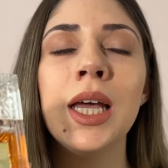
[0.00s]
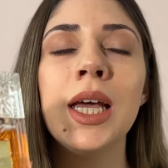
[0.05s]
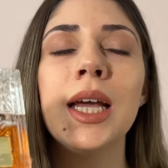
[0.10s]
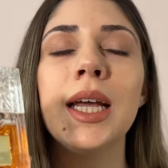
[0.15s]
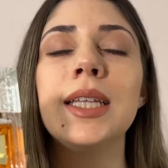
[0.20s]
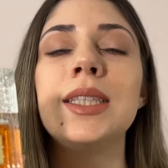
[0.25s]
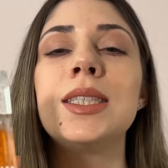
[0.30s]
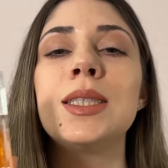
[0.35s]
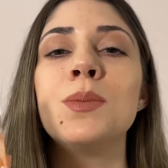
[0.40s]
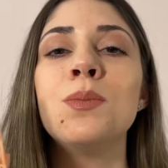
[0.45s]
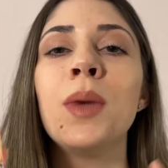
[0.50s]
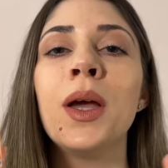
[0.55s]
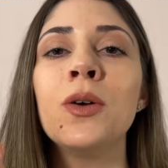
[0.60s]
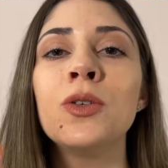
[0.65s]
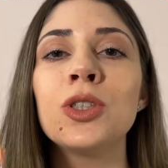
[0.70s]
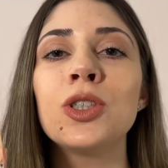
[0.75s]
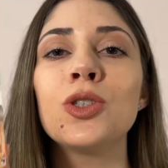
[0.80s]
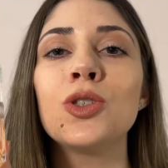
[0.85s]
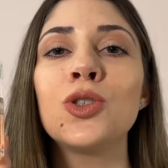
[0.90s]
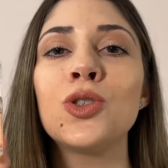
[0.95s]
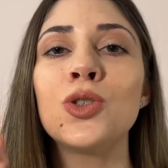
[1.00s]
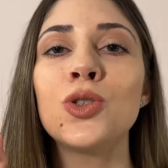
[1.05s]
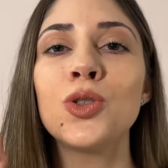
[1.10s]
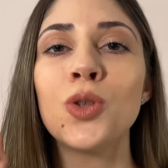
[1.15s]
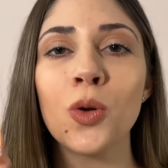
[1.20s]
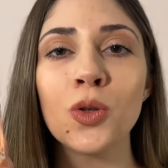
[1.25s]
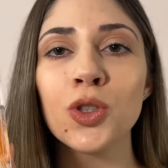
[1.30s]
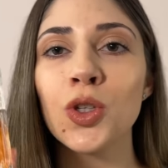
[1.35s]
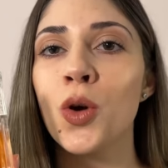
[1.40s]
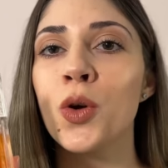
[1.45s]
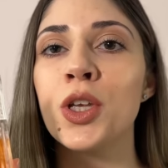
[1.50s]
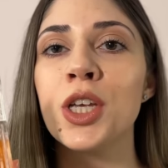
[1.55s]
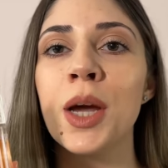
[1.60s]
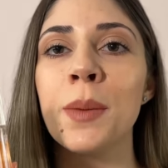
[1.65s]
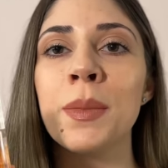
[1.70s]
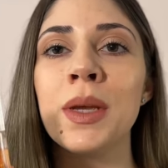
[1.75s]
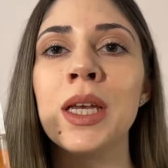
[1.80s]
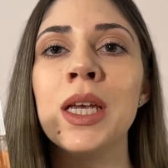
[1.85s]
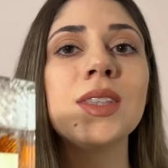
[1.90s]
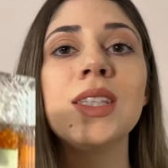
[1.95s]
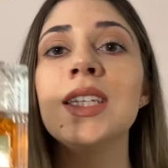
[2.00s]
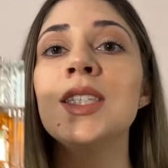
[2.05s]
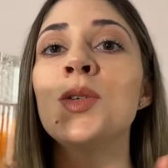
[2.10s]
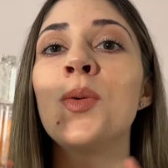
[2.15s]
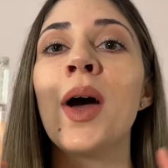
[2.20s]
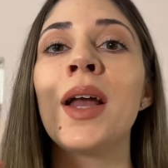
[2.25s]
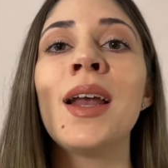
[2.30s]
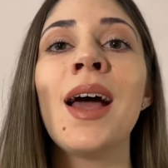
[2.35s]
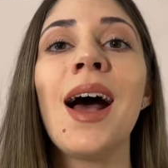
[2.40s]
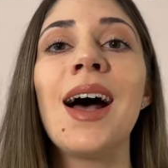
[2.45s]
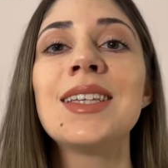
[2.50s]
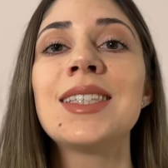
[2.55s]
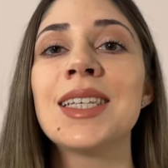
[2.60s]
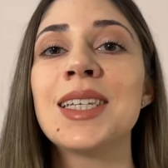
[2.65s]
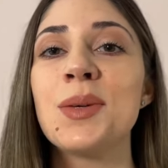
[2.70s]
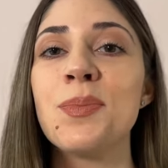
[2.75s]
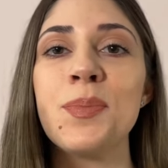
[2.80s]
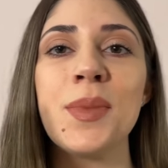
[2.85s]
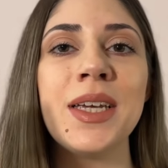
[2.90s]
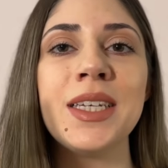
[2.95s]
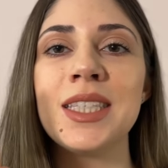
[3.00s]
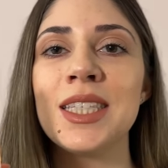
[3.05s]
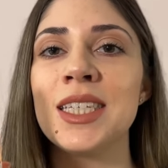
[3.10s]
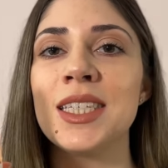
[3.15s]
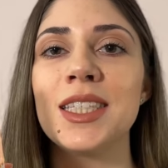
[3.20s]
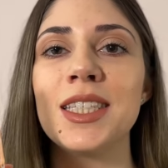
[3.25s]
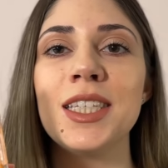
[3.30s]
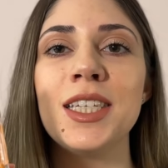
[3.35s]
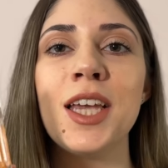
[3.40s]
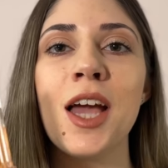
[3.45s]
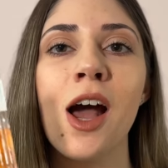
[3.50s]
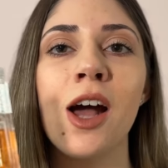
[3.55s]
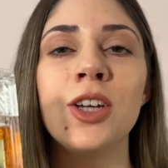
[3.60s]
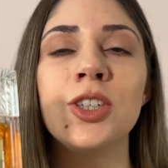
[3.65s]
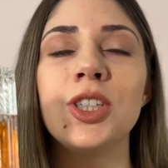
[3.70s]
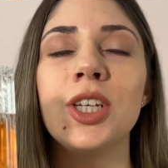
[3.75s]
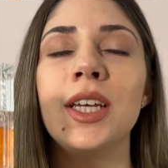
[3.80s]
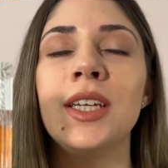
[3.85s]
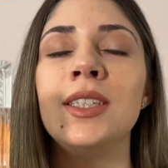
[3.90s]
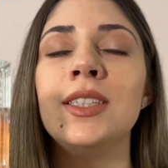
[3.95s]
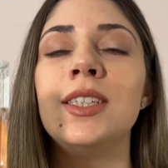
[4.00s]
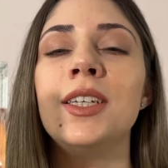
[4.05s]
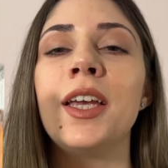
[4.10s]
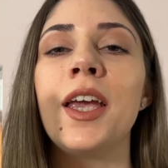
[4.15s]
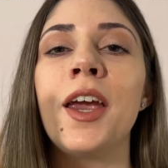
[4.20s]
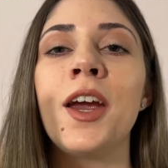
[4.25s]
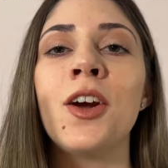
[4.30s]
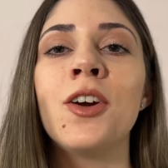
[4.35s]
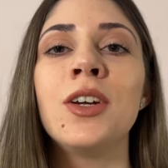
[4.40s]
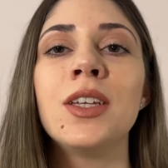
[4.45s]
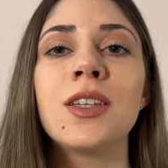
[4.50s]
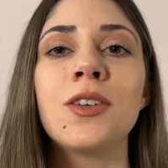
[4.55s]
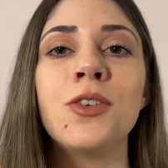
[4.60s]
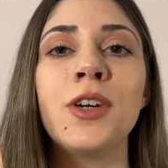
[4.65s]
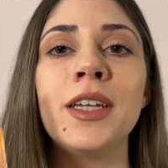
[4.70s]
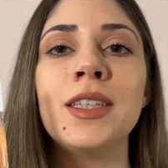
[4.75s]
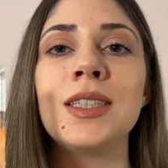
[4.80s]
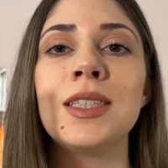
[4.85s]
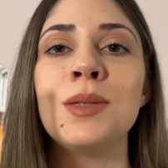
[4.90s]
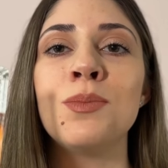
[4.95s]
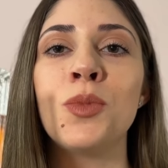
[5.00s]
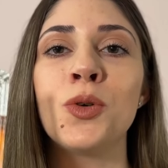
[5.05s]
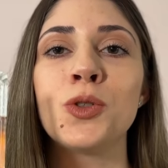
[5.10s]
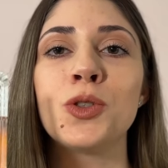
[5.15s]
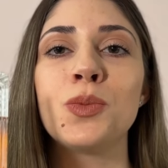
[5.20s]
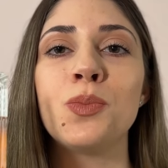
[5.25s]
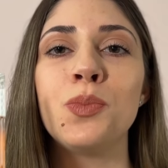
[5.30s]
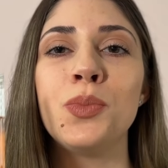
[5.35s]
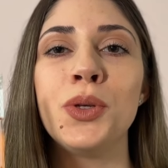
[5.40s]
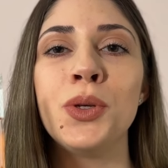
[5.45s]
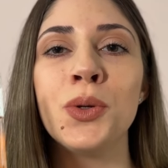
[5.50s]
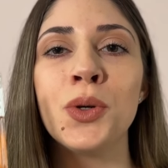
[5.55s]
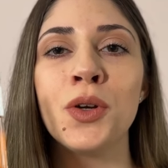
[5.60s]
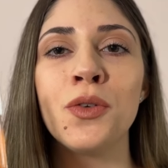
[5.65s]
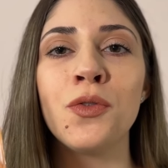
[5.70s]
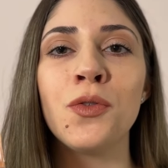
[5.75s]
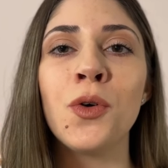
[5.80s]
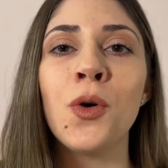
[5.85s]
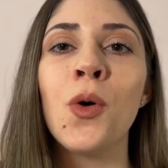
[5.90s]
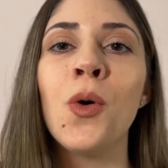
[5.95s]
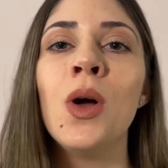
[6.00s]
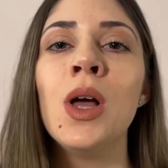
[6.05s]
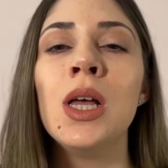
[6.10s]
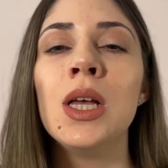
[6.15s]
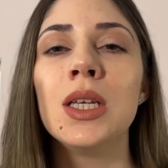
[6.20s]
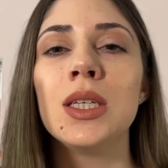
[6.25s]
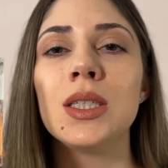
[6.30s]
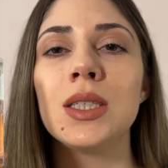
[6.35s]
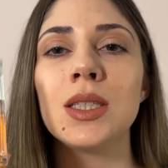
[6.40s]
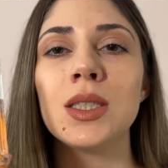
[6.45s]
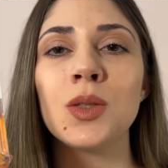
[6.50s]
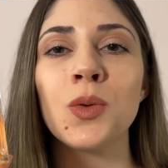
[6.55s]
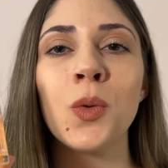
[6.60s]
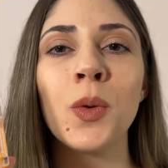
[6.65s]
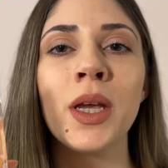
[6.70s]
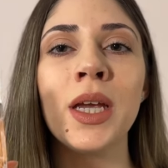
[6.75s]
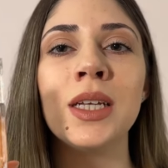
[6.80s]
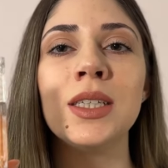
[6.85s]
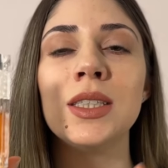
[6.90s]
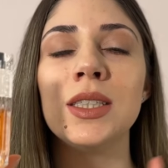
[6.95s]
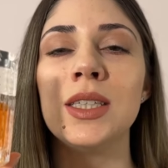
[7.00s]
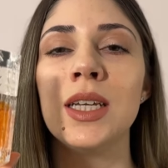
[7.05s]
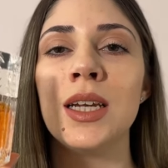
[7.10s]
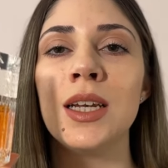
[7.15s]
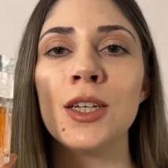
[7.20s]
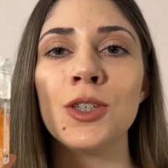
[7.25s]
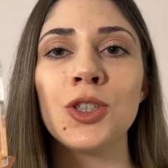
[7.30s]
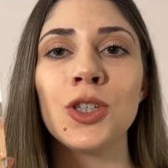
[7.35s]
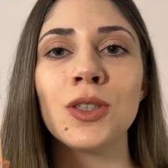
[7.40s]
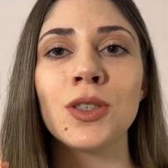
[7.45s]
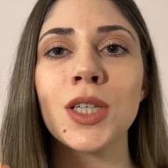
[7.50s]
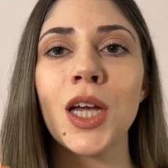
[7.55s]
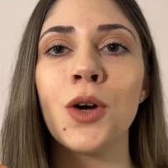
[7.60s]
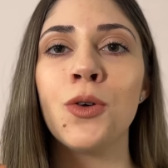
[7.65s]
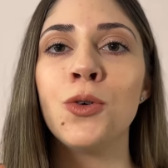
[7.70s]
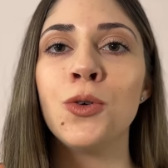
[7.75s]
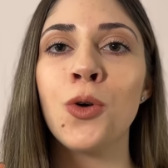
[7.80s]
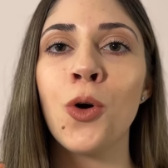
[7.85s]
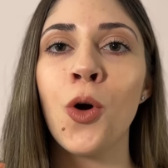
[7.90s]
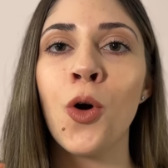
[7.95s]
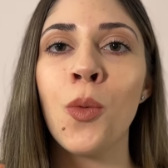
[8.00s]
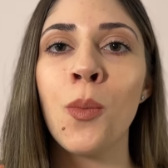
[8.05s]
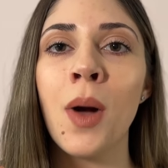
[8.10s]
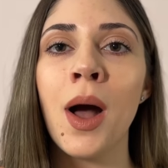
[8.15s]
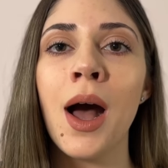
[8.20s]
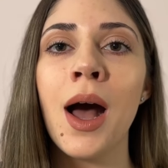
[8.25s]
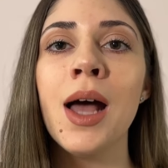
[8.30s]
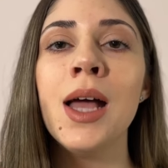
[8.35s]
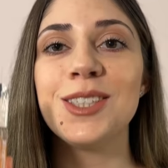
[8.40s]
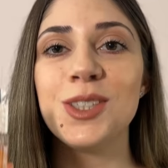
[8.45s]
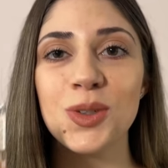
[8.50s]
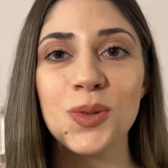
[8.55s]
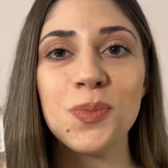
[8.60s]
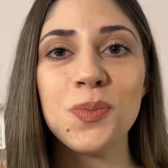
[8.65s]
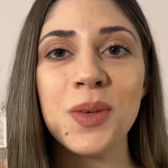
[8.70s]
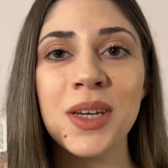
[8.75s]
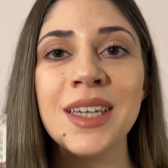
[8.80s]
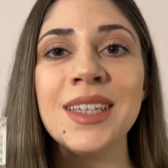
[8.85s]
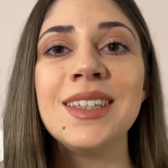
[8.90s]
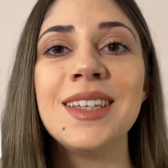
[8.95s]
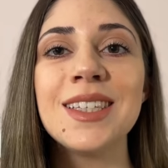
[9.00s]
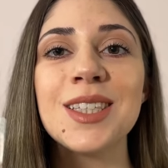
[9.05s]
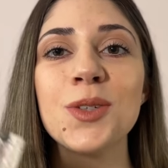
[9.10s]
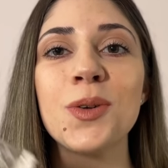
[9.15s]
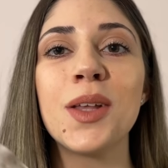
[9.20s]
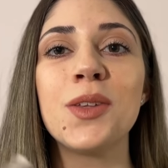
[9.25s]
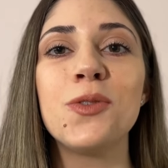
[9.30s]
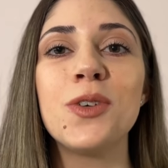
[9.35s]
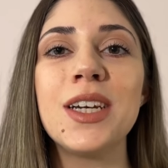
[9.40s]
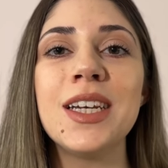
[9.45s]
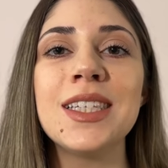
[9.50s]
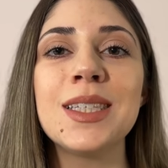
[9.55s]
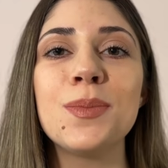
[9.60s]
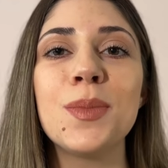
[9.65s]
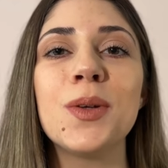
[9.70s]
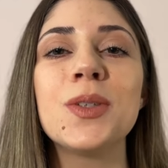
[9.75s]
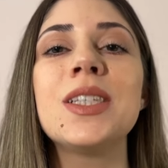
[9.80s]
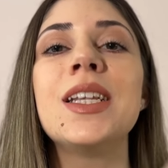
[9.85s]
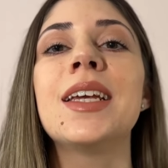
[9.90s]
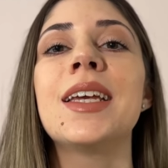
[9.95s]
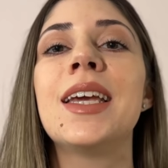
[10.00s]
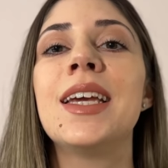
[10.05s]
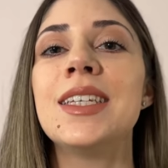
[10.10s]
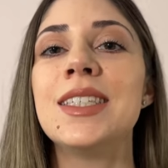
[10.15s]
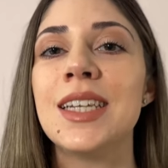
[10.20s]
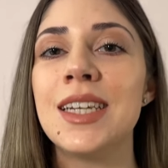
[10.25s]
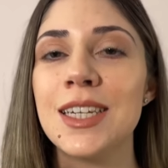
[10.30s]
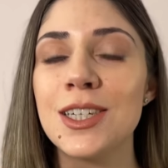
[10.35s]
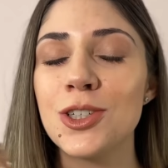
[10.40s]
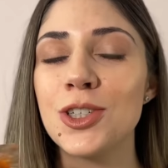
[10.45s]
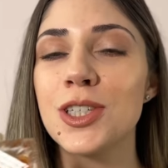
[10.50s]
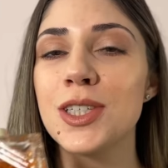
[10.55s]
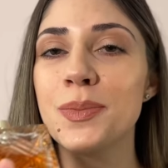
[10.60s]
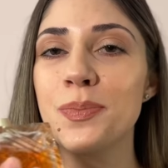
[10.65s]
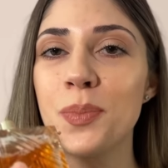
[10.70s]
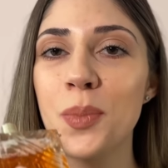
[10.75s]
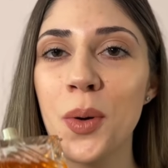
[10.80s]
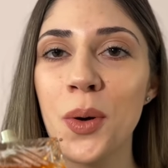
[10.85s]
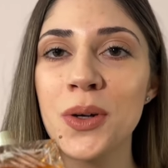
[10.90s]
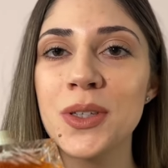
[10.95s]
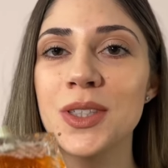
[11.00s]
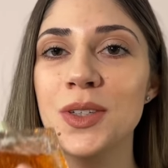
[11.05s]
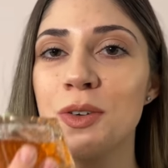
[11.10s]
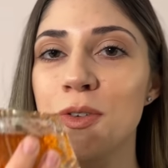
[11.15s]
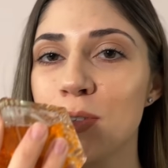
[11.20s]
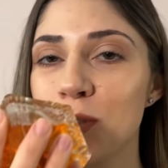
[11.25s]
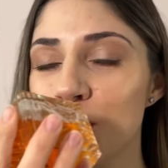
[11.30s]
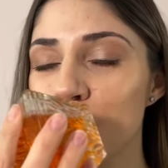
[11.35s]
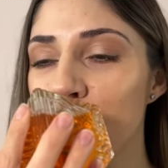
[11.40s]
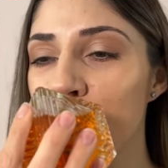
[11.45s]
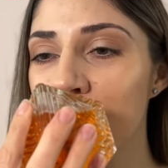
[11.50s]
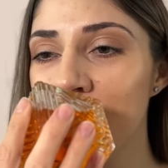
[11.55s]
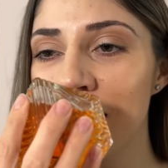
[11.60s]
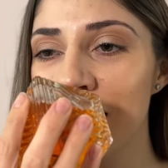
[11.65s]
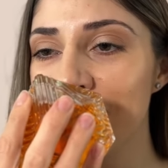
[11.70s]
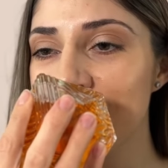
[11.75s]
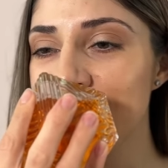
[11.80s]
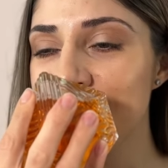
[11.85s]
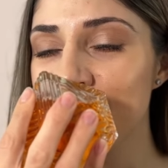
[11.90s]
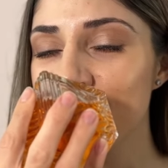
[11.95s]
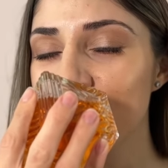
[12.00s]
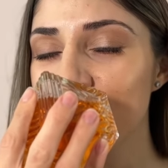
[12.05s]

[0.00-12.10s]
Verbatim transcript: It smells so, so yummy. This one has an amazing sillage in the air. It creates the most beautiful, sweet, delicious aroma. To me, this one really smells like a delicious box of chocolates.